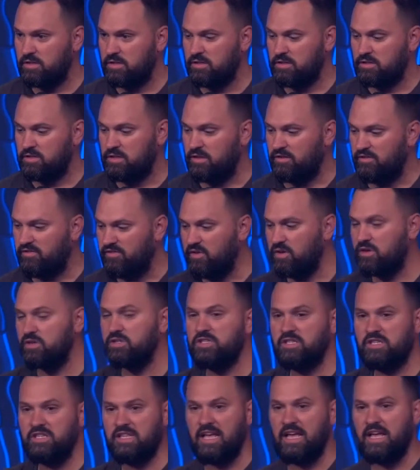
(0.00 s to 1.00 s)
See, the
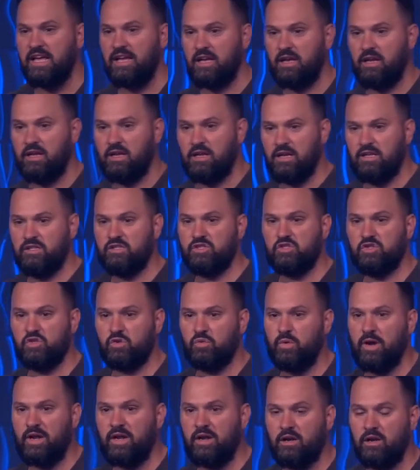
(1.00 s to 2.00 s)
first thing in
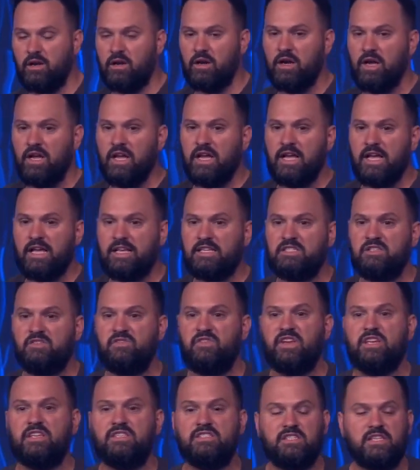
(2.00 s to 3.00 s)
surrender is
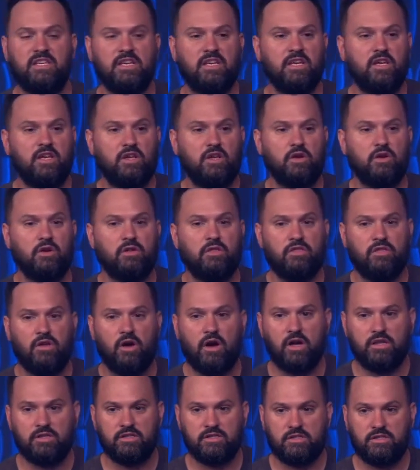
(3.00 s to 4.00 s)
fixing your
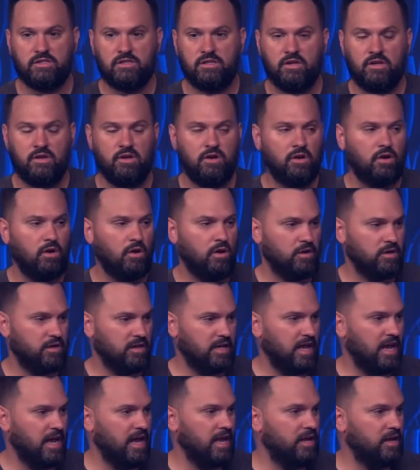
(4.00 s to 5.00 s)
thoughts on
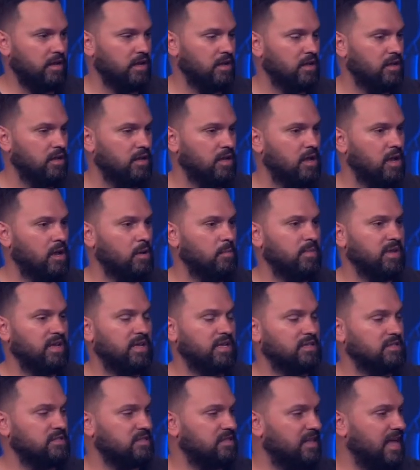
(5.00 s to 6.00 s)
God,
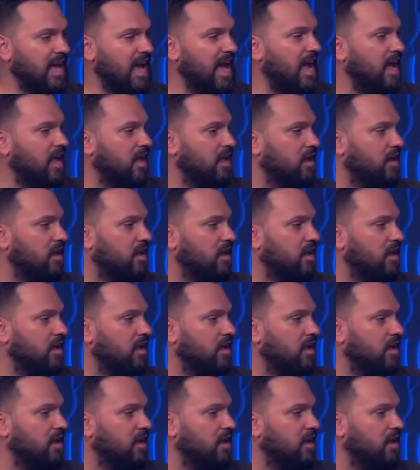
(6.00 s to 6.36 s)
because that,